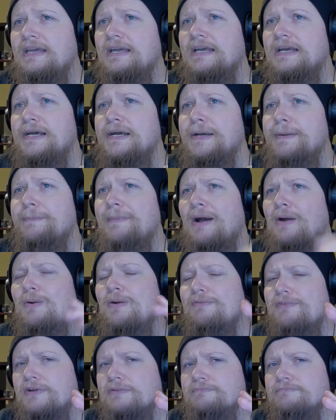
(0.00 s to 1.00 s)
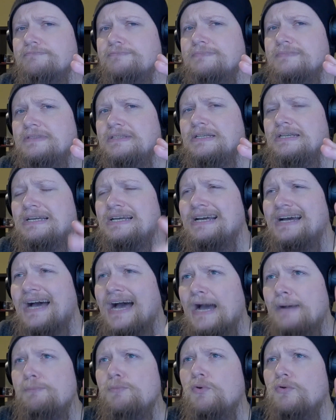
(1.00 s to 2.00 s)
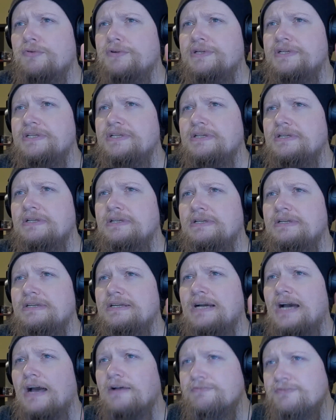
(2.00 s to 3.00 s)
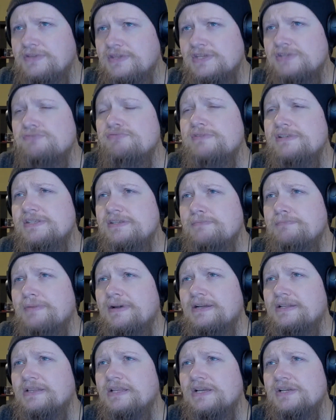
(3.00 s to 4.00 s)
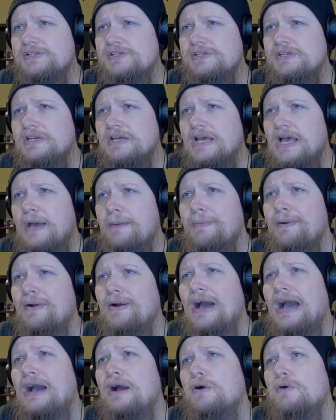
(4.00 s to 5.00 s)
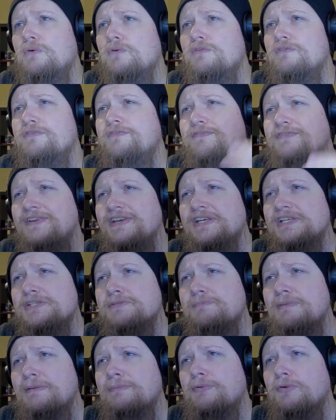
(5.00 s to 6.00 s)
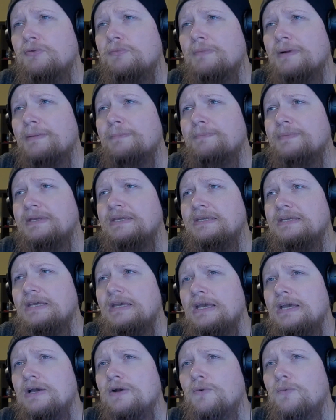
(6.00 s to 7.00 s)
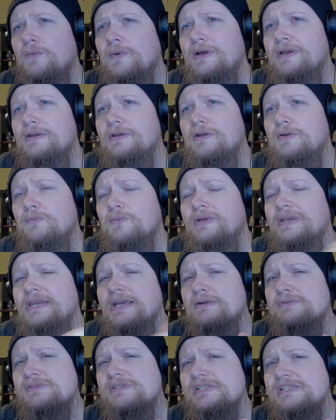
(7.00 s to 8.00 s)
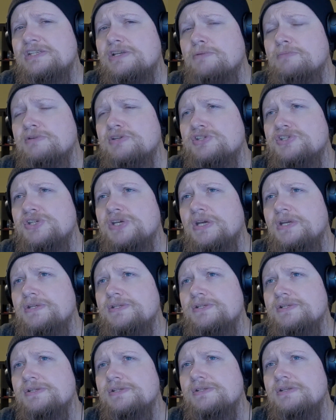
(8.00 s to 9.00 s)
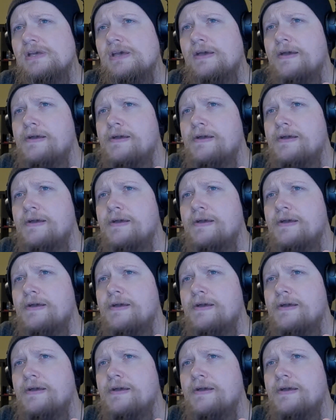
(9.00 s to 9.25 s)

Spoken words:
However, I'm worried after this recent backlash about how fierce people might be when we announce these coming changes.